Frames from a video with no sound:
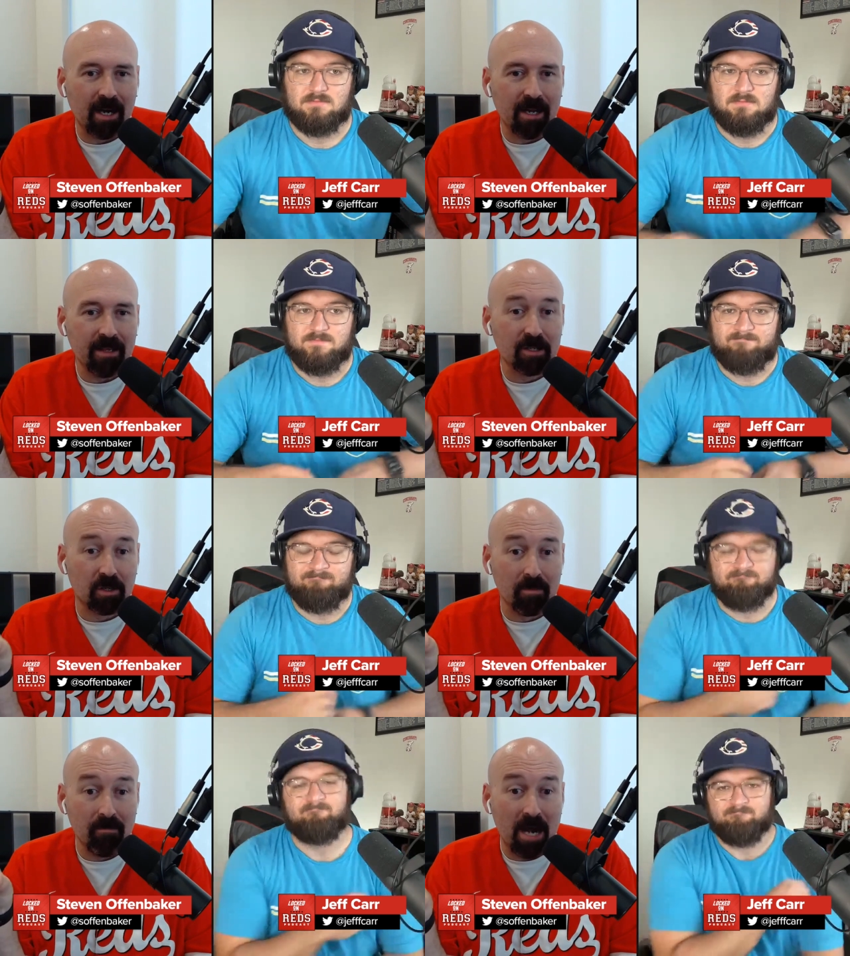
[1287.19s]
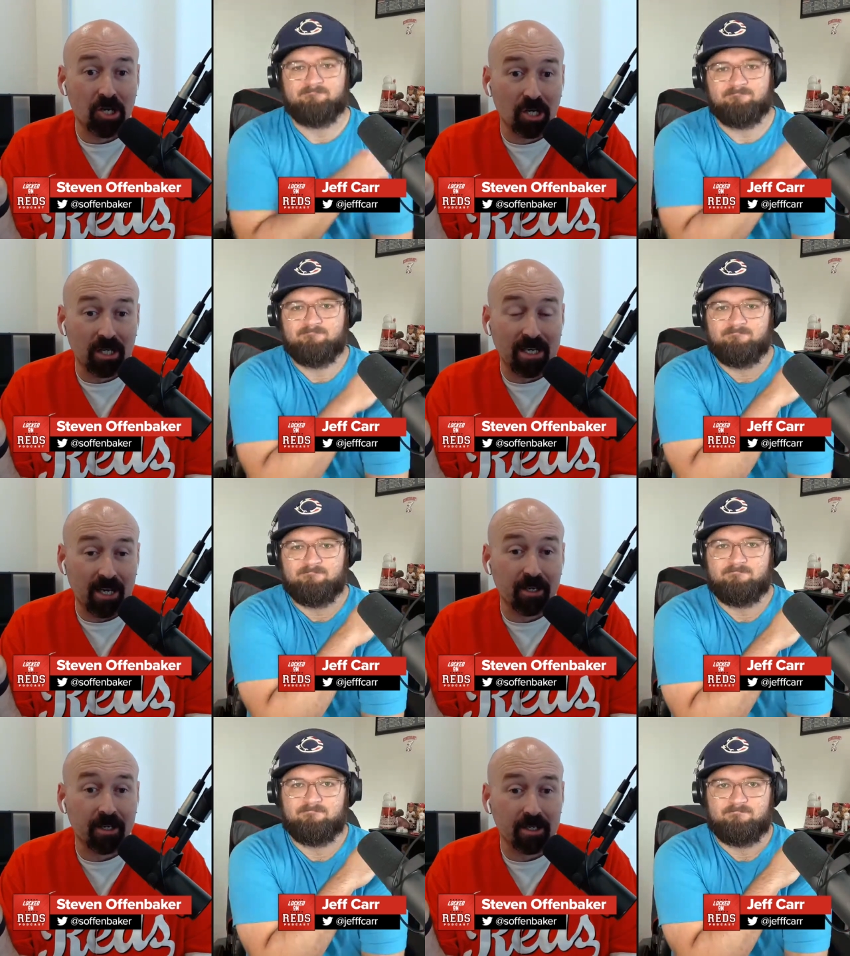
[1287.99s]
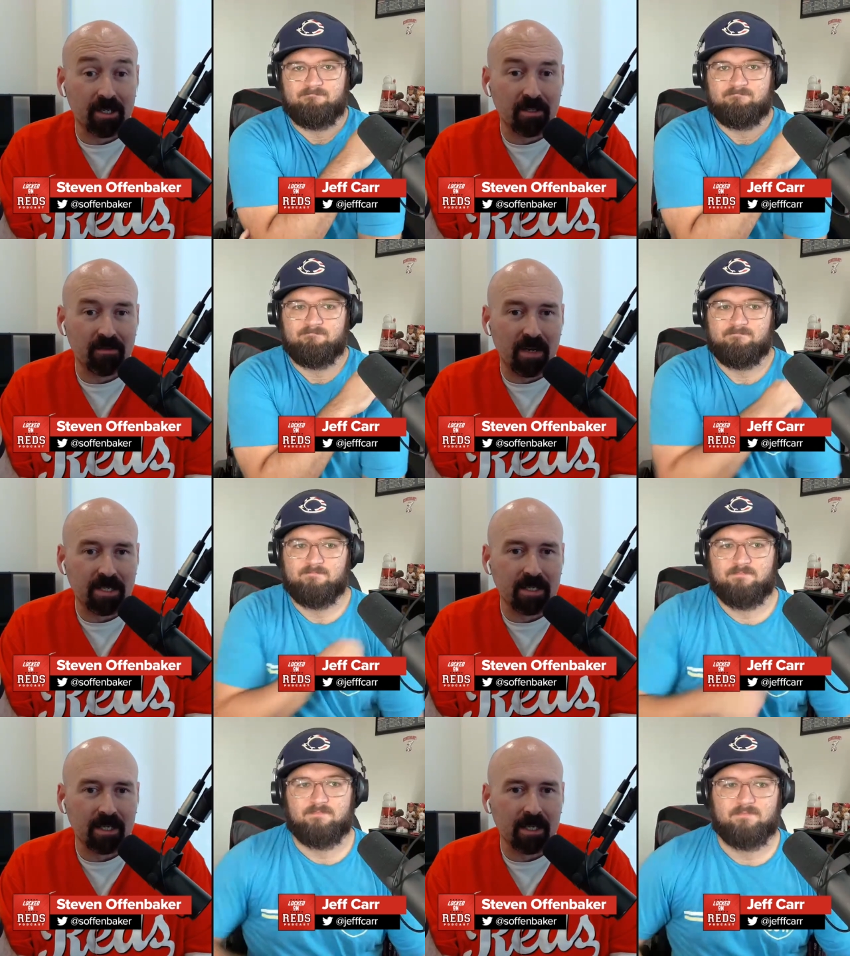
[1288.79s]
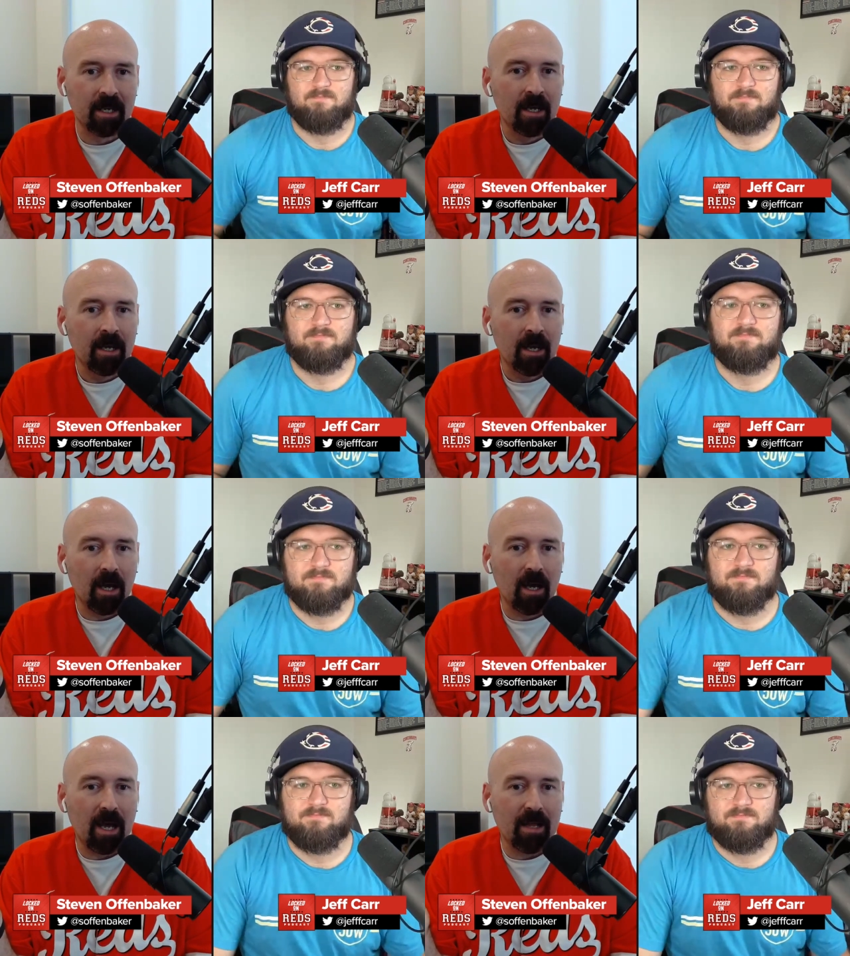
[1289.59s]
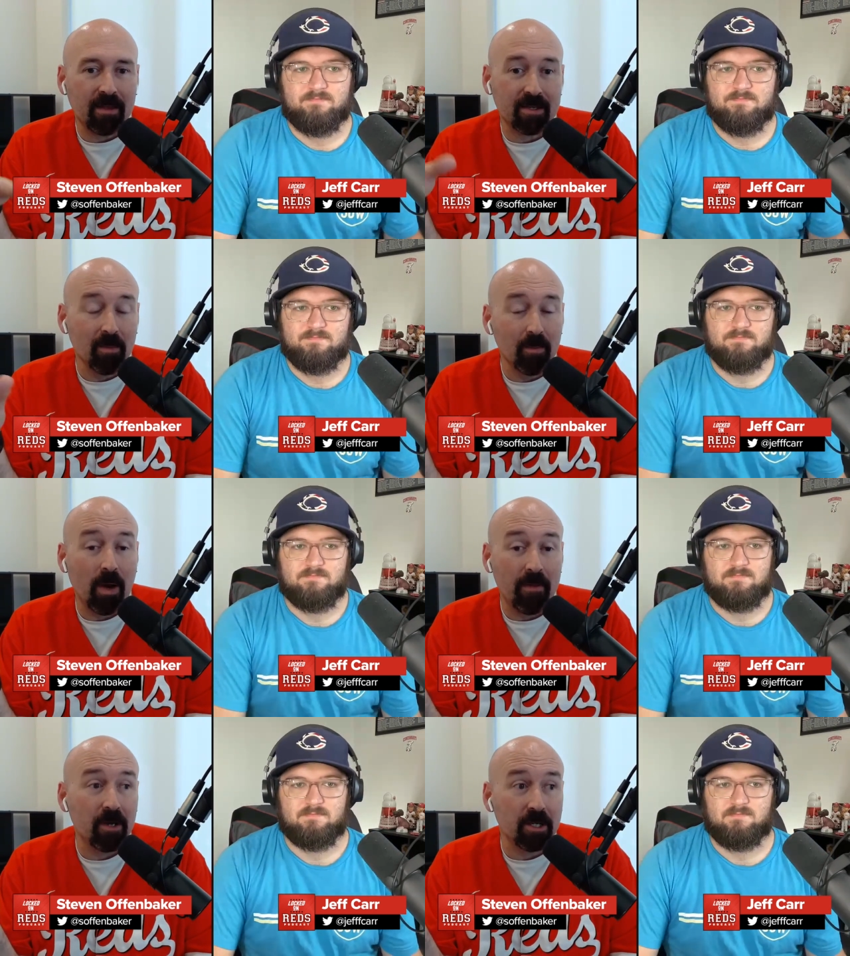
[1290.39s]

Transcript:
Speaker 1: And these are major league hitters that he's facing. Uh, at some point, they're